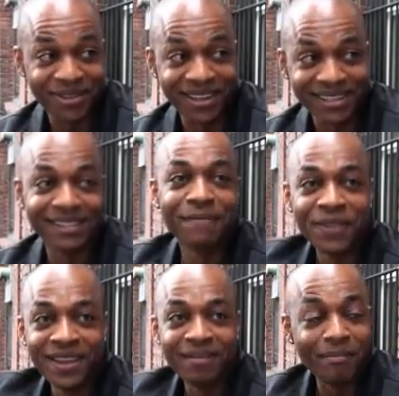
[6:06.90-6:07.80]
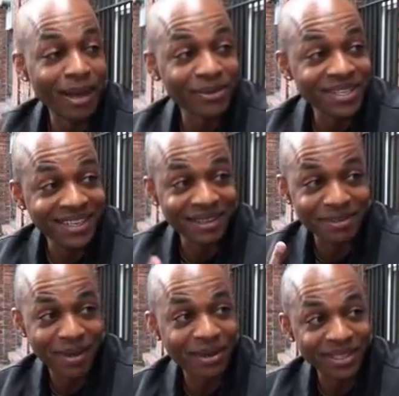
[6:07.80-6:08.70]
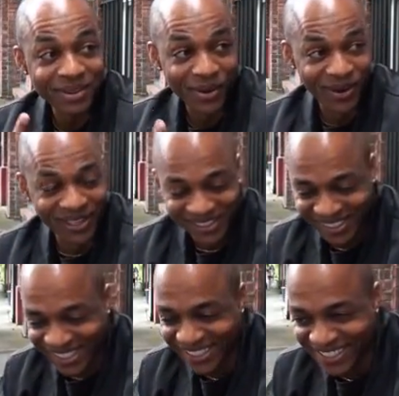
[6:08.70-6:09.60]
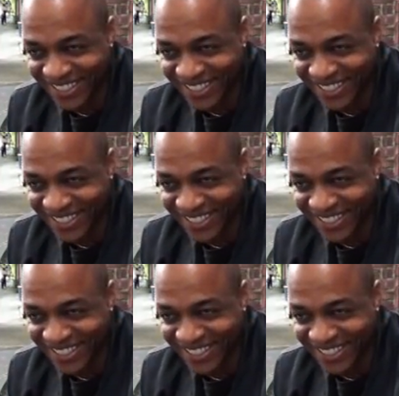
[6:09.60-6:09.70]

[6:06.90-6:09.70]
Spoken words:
2 things: mounting and dismounting the horse.